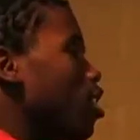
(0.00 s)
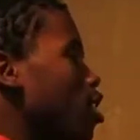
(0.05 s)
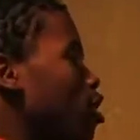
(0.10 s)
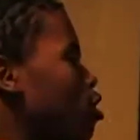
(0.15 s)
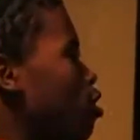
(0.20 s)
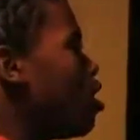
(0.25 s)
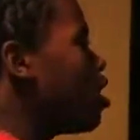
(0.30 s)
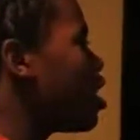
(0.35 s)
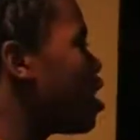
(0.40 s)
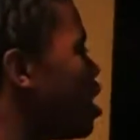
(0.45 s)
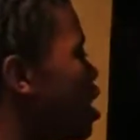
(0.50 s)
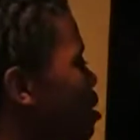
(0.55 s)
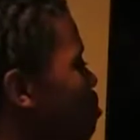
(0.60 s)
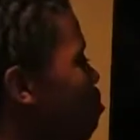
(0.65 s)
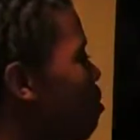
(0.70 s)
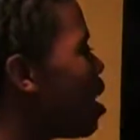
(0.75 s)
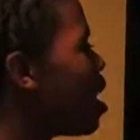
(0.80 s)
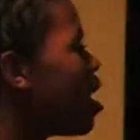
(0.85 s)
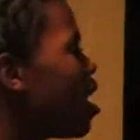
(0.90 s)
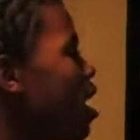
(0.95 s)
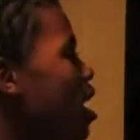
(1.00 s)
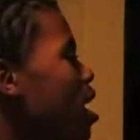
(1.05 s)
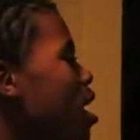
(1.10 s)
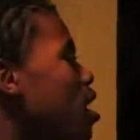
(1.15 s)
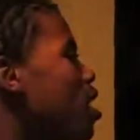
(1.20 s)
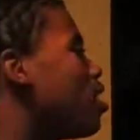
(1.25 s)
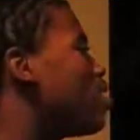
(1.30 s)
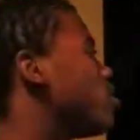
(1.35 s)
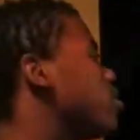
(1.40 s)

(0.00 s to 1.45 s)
You can kiss my head.